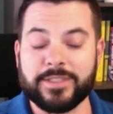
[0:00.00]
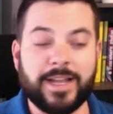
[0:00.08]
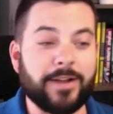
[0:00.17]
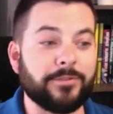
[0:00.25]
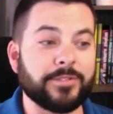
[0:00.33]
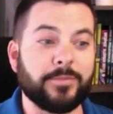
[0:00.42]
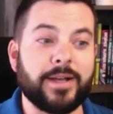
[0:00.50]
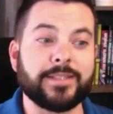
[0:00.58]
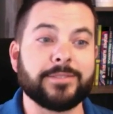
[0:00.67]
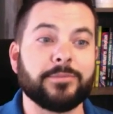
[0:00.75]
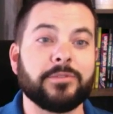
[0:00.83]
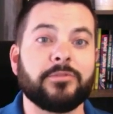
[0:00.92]
not
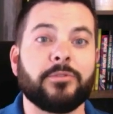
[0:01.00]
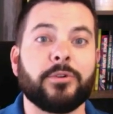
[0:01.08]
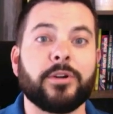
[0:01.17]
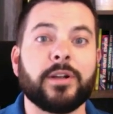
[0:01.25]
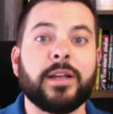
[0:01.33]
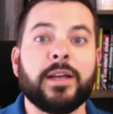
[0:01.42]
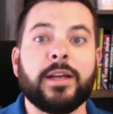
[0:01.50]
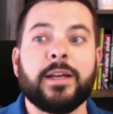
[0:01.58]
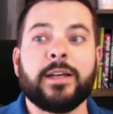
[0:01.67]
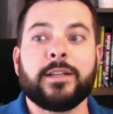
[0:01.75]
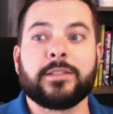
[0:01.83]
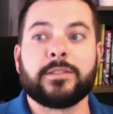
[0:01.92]
responsible for
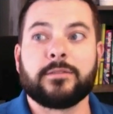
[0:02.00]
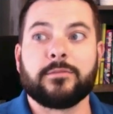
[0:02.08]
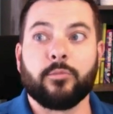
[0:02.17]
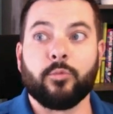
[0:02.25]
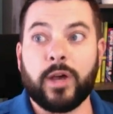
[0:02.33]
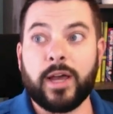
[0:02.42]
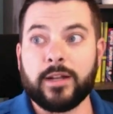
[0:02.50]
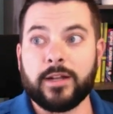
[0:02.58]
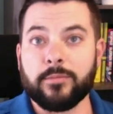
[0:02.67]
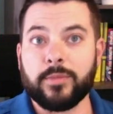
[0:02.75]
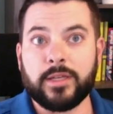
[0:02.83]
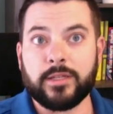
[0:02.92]
what ended
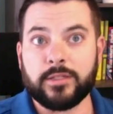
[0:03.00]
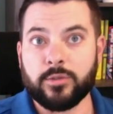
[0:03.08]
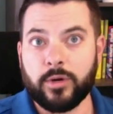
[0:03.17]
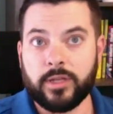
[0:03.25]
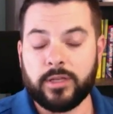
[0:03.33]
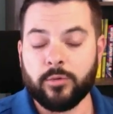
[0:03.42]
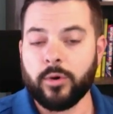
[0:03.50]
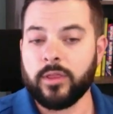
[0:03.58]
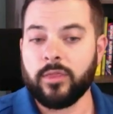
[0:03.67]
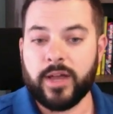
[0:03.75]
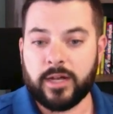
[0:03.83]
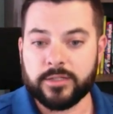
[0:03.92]
up being
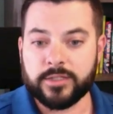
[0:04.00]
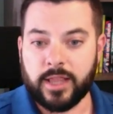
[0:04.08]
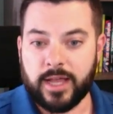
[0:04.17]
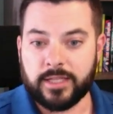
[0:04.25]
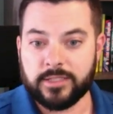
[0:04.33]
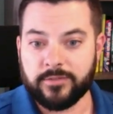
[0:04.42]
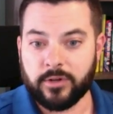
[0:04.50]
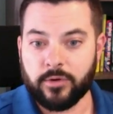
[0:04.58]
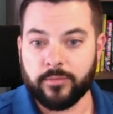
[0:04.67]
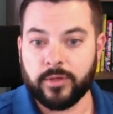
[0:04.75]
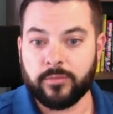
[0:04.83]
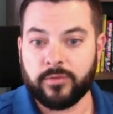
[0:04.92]
21,000 lines of
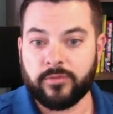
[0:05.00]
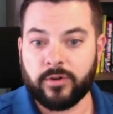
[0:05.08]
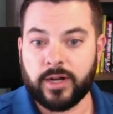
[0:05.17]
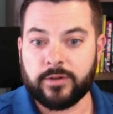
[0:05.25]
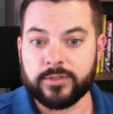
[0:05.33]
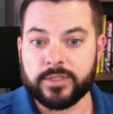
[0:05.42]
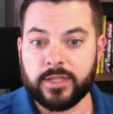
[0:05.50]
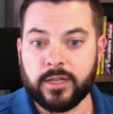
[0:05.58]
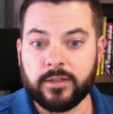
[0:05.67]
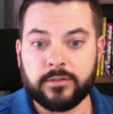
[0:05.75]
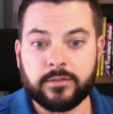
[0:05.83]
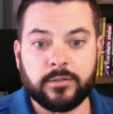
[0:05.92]
equipment before I was
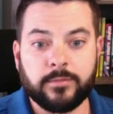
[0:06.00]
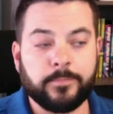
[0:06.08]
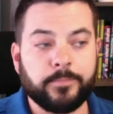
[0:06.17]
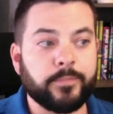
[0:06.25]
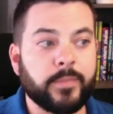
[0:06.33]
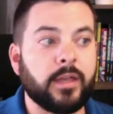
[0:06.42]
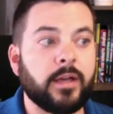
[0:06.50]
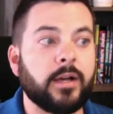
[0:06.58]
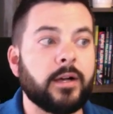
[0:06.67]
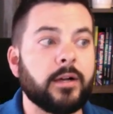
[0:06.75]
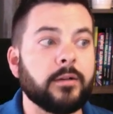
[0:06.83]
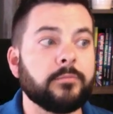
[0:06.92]
done.
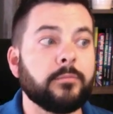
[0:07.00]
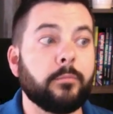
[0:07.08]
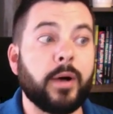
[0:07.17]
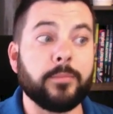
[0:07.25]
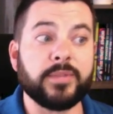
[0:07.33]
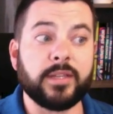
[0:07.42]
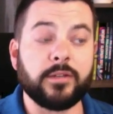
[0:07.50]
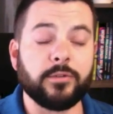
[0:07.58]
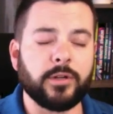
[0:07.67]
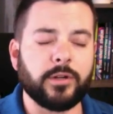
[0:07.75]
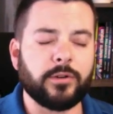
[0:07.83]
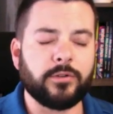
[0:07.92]
Bumped
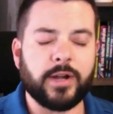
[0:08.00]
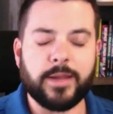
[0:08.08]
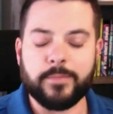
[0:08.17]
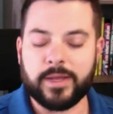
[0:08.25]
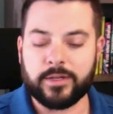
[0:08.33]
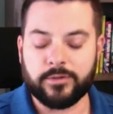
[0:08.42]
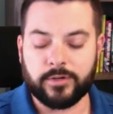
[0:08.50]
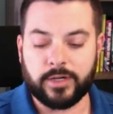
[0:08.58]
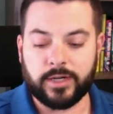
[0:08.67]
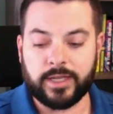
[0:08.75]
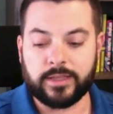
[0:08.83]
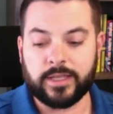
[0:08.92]
into a great mentor
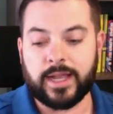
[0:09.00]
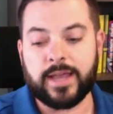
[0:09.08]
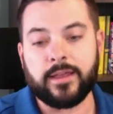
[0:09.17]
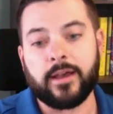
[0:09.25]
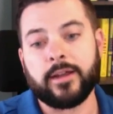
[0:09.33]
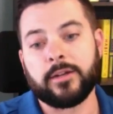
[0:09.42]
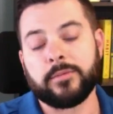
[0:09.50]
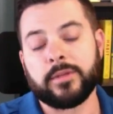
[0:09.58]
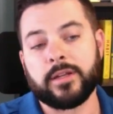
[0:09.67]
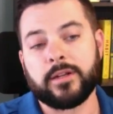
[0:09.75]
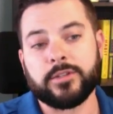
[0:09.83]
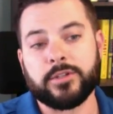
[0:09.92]
again. The guy that hired me
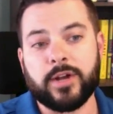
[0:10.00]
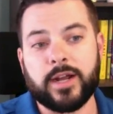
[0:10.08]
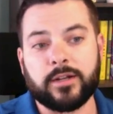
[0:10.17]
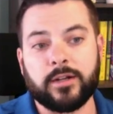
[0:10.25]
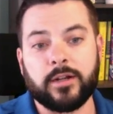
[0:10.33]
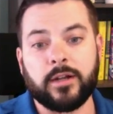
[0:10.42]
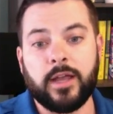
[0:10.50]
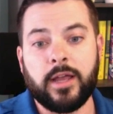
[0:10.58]
there, the director,